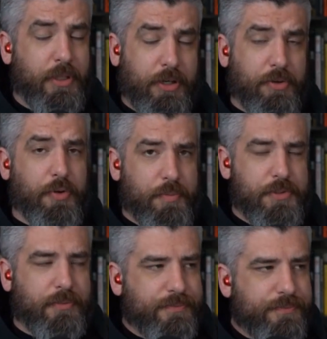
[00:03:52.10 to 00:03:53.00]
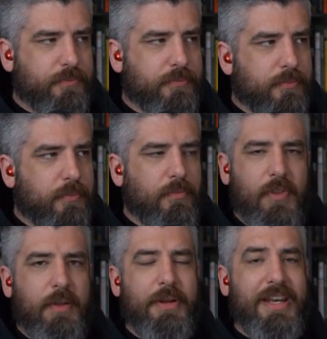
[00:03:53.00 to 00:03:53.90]
political groups,
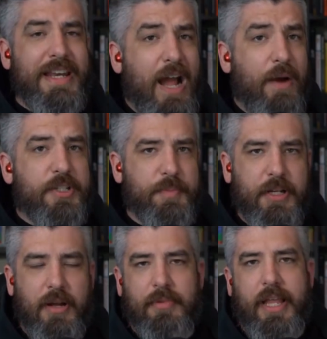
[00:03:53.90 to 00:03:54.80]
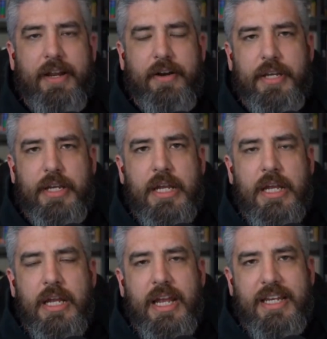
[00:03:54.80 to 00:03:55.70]
but now it's become layered
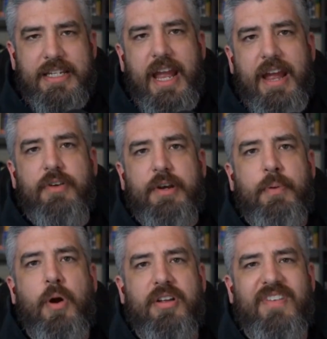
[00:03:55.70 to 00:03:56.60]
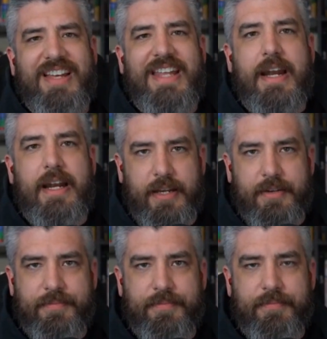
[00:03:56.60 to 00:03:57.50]
into every part of identity.
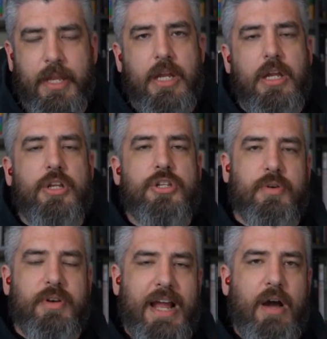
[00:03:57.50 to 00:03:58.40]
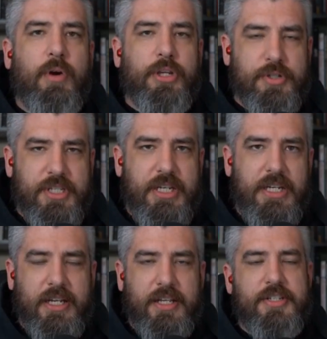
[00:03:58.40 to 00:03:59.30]
So now what you
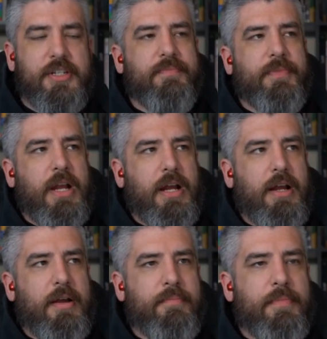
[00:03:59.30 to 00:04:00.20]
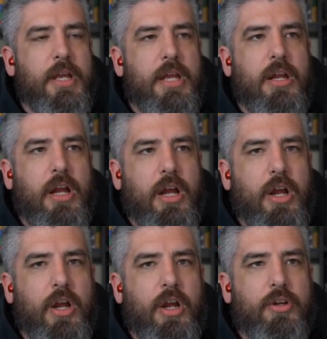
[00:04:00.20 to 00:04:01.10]
see is um,
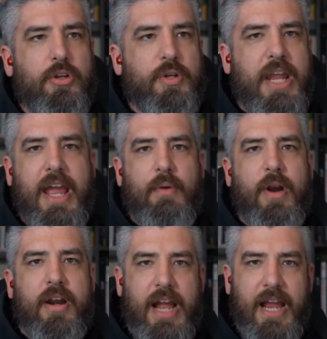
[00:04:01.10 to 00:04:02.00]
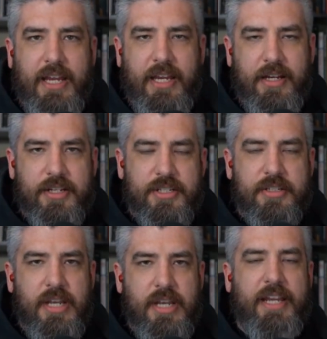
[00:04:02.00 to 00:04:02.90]
uh, you can't wear Nike
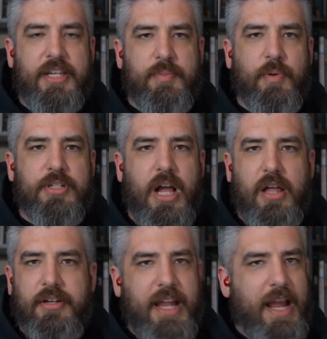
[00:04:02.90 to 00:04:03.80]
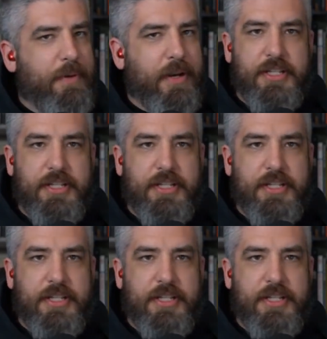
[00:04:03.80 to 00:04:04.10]
because Nike supports Colin Kaepernick,